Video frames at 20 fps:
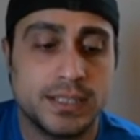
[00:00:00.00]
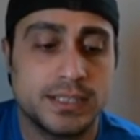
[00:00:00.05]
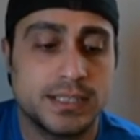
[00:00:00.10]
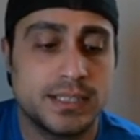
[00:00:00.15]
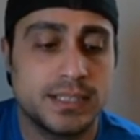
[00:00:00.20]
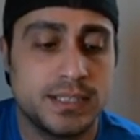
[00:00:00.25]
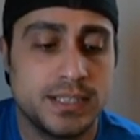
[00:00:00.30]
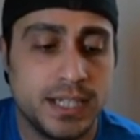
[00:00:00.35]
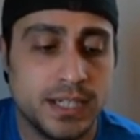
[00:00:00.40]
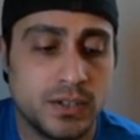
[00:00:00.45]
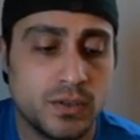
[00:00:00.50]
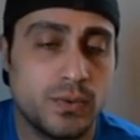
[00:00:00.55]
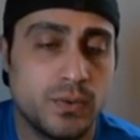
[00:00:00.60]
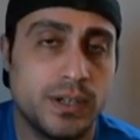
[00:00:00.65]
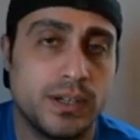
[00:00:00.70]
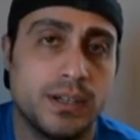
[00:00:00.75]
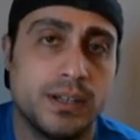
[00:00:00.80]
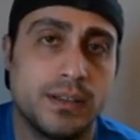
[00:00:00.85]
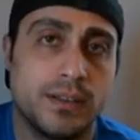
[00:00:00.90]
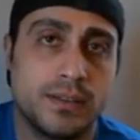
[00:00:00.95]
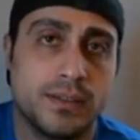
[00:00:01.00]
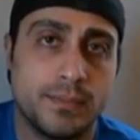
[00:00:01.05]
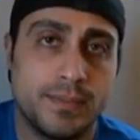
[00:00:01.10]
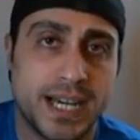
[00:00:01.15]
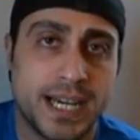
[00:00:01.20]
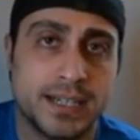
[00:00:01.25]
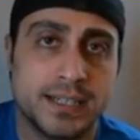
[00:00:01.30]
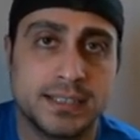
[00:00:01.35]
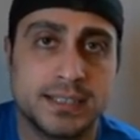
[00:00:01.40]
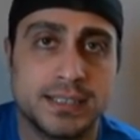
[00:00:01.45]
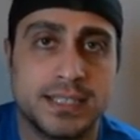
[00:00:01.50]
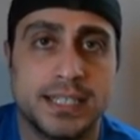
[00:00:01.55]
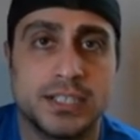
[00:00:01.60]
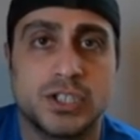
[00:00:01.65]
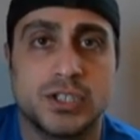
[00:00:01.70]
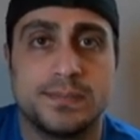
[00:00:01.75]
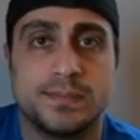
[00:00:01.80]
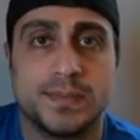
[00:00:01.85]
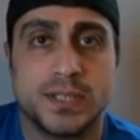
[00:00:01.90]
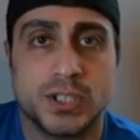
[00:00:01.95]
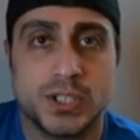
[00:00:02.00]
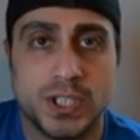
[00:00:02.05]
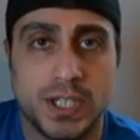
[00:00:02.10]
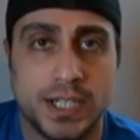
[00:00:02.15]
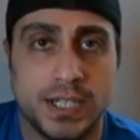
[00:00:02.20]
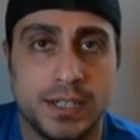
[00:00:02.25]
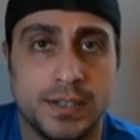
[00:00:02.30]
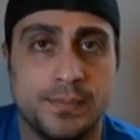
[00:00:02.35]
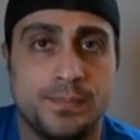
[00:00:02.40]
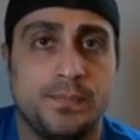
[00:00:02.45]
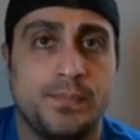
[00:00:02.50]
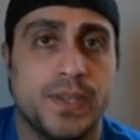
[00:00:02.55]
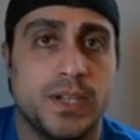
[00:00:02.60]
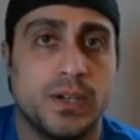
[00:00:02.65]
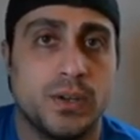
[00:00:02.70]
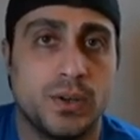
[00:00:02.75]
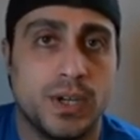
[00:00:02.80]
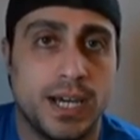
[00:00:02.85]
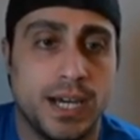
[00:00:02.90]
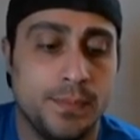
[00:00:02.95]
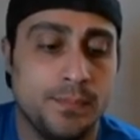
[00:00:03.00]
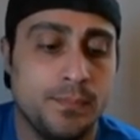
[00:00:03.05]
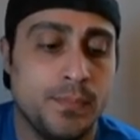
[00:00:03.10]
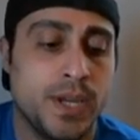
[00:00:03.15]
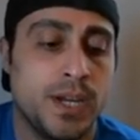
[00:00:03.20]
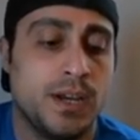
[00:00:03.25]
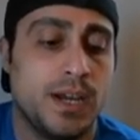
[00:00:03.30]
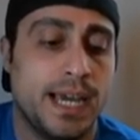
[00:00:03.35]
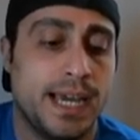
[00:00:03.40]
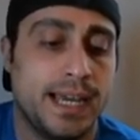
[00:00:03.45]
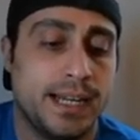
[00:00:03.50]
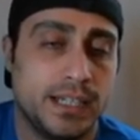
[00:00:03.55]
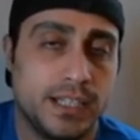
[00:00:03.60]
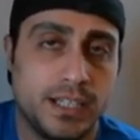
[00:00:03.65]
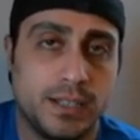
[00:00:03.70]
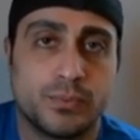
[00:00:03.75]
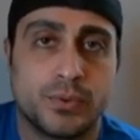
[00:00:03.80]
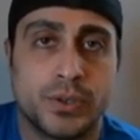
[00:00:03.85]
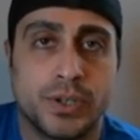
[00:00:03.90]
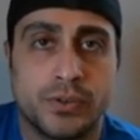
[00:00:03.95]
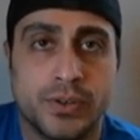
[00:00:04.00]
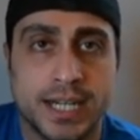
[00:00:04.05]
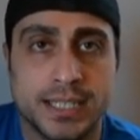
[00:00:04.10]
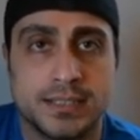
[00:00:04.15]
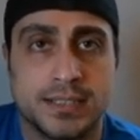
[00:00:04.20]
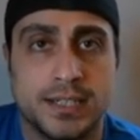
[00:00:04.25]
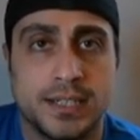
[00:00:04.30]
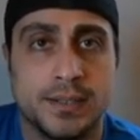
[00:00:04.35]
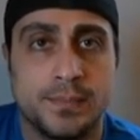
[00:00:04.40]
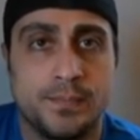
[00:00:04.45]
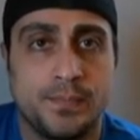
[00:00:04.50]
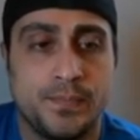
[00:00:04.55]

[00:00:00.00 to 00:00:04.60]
stick with the back extension machine, okay, and keep progressing.